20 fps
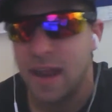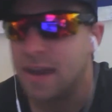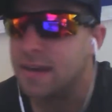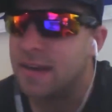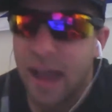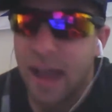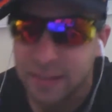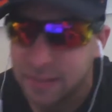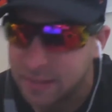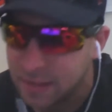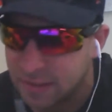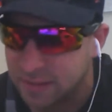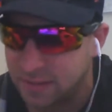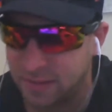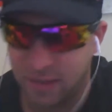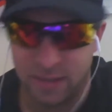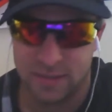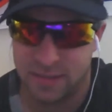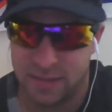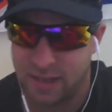Not this
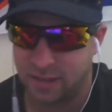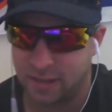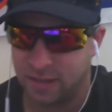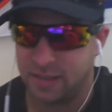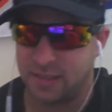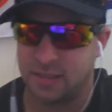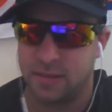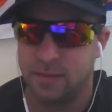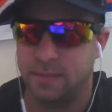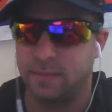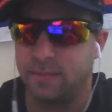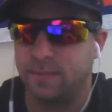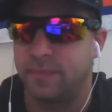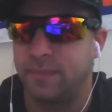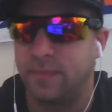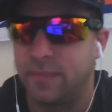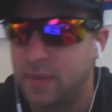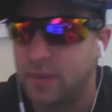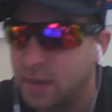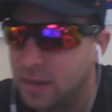season, at least.
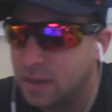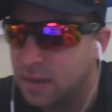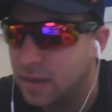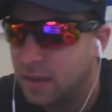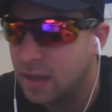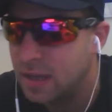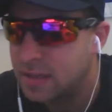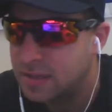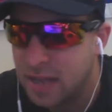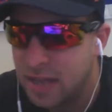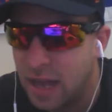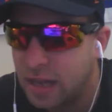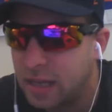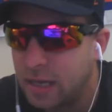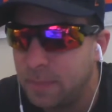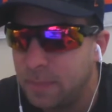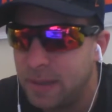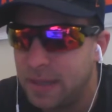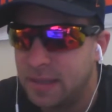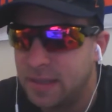It's not
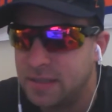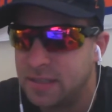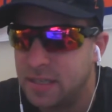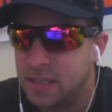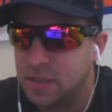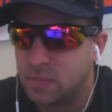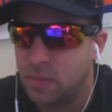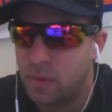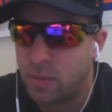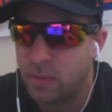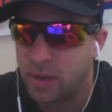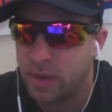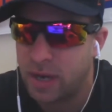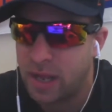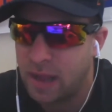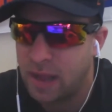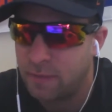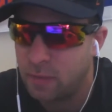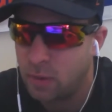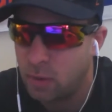going to be this season where we're going
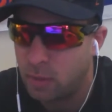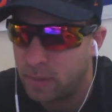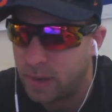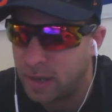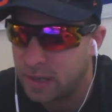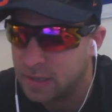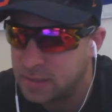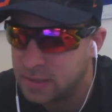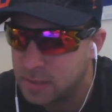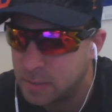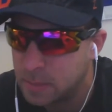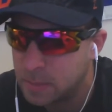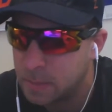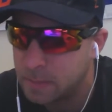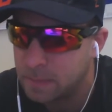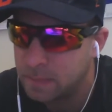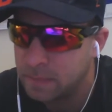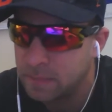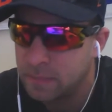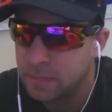to have home ice.
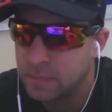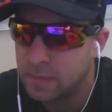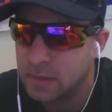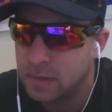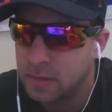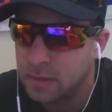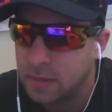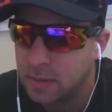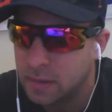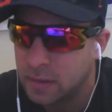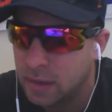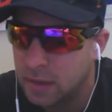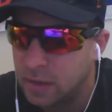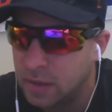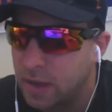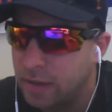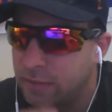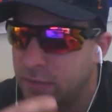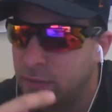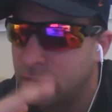And
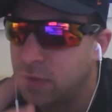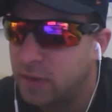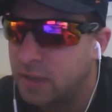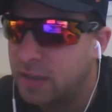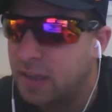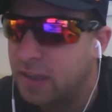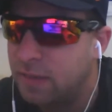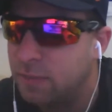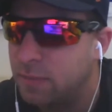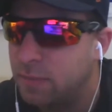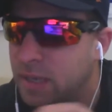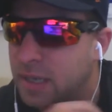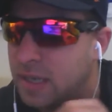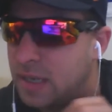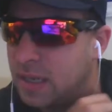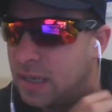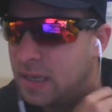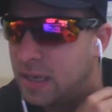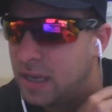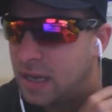you'll have to forgive
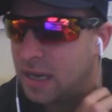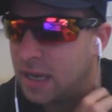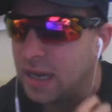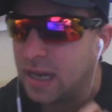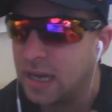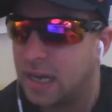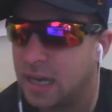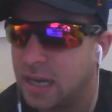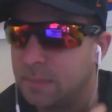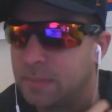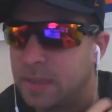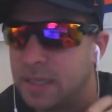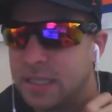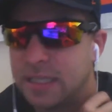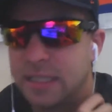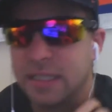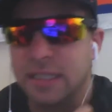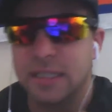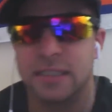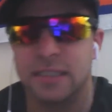me. I'm,
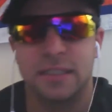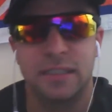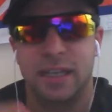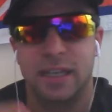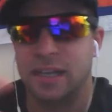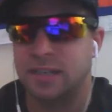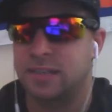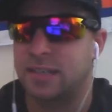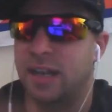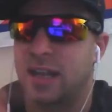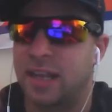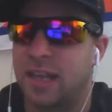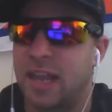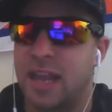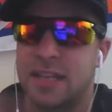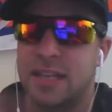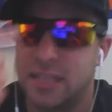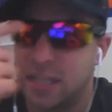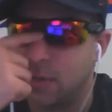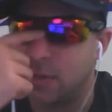like I said, I
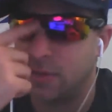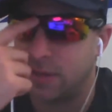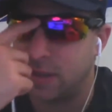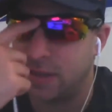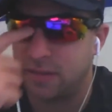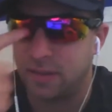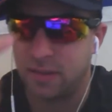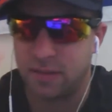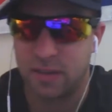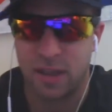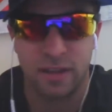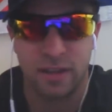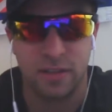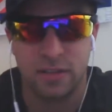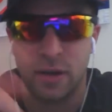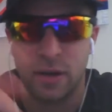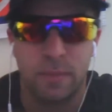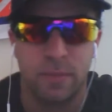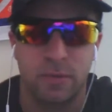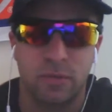can't see what these things are.
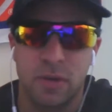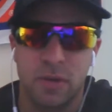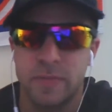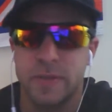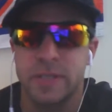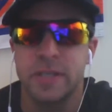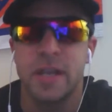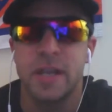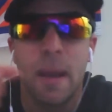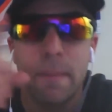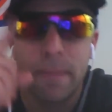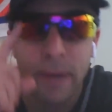These aren't prescription.